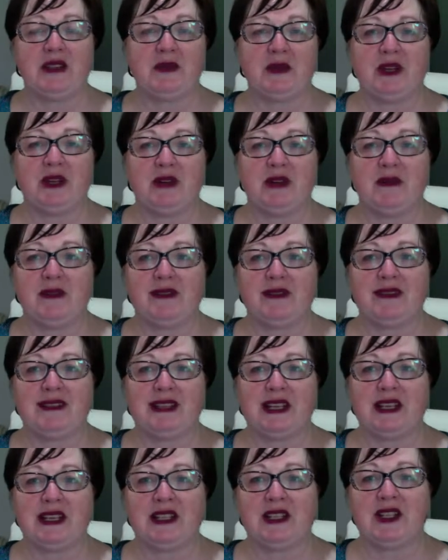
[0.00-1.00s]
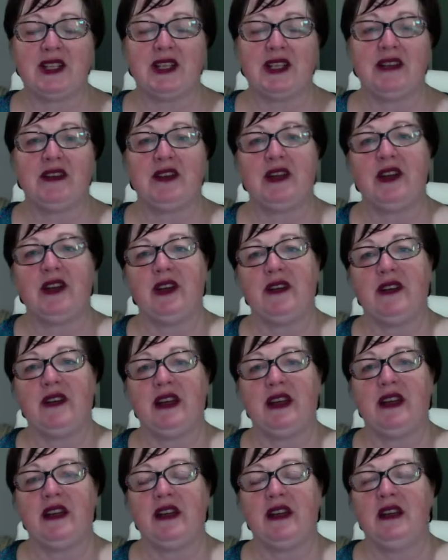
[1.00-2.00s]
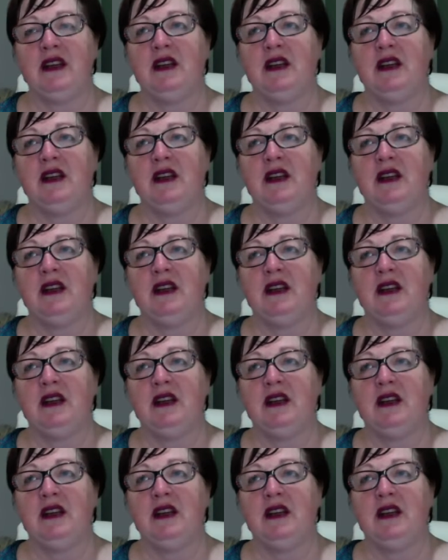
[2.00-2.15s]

to where I was last year and know that